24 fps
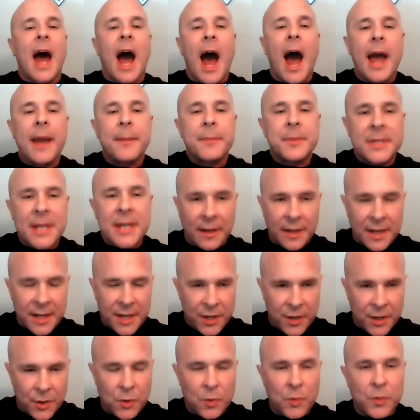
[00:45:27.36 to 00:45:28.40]
and I'm
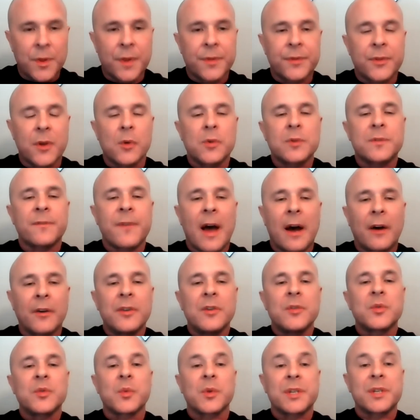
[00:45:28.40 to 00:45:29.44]
telling you that those
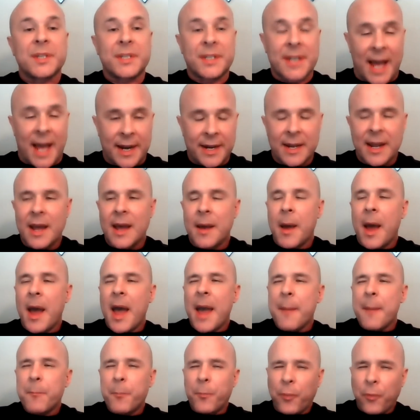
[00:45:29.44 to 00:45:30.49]
values were set
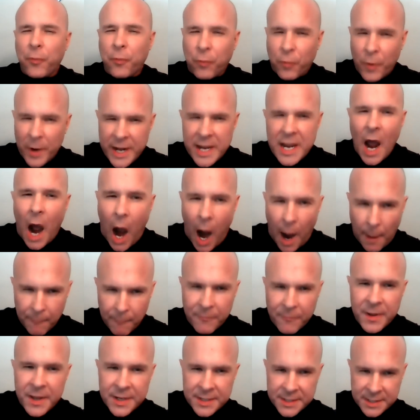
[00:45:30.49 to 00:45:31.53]
pretty
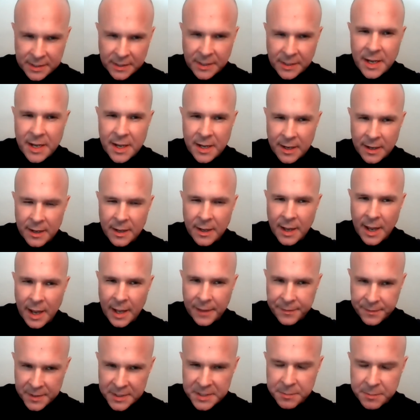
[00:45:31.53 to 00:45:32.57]
obviously
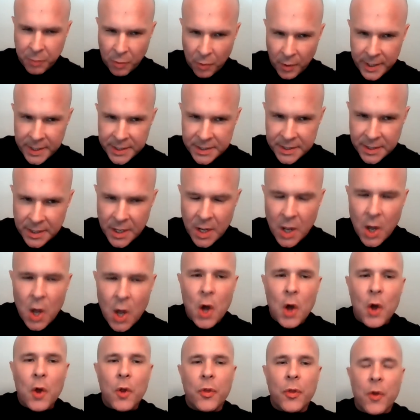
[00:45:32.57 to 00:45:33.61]
at this point.
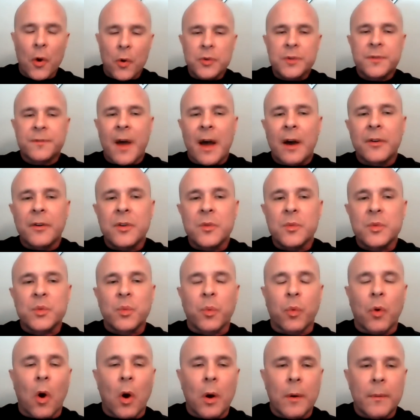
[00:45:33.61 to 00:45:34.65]
Those
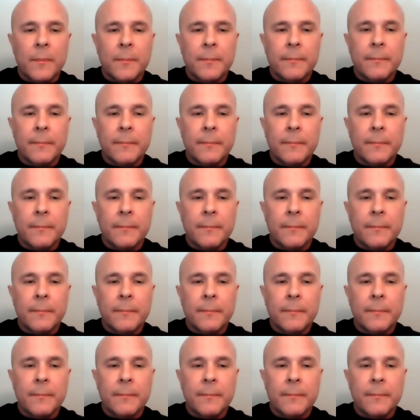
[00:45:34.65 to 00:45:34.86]
values were...